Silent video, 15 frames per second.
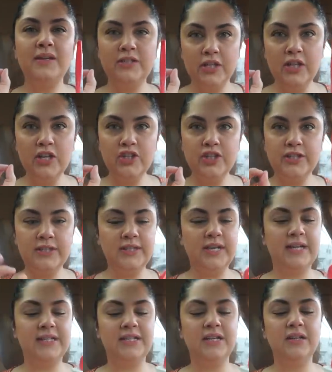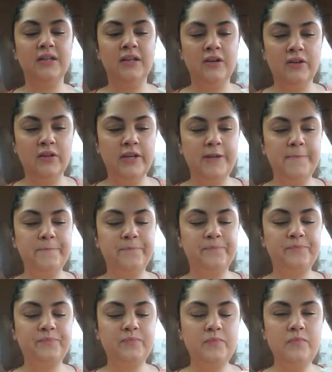Delicious. Like, it's literally
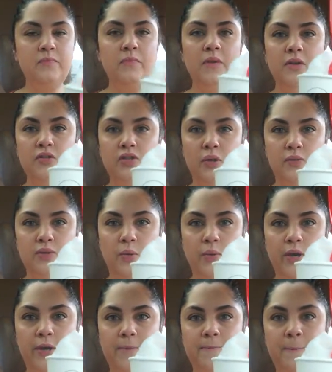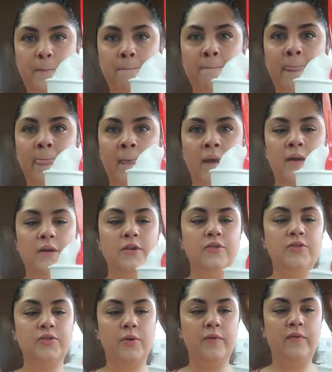so, so good.
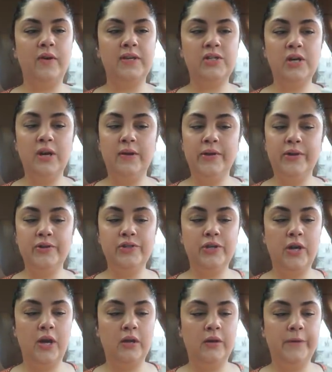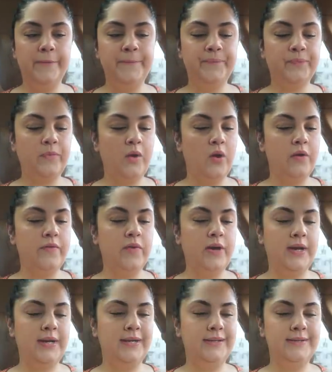So if you guys are out here in Chicago, or if you
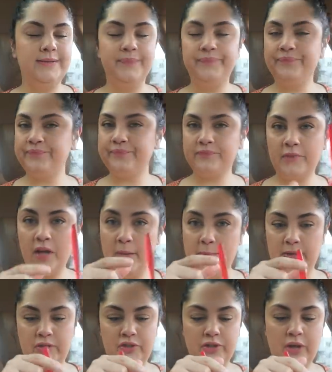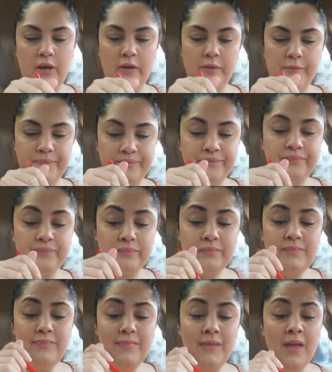guys come out to Chicago,
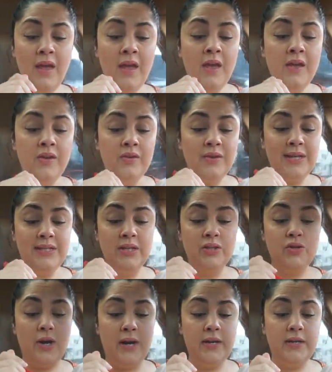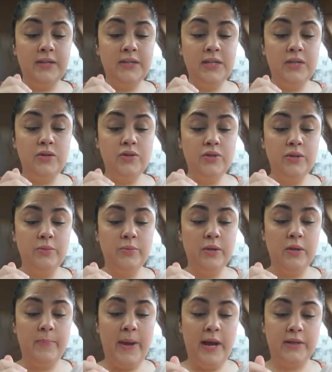you guys need to try it. It's like usually
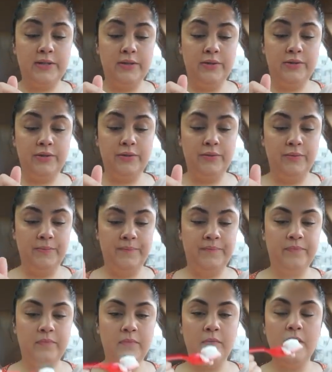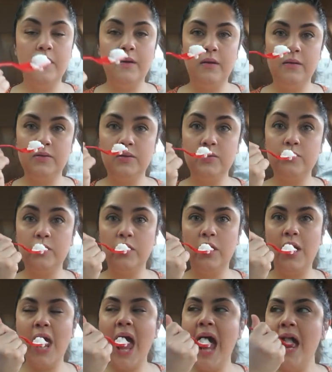really packed here too. It's real
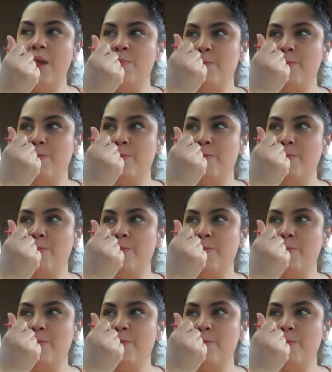good.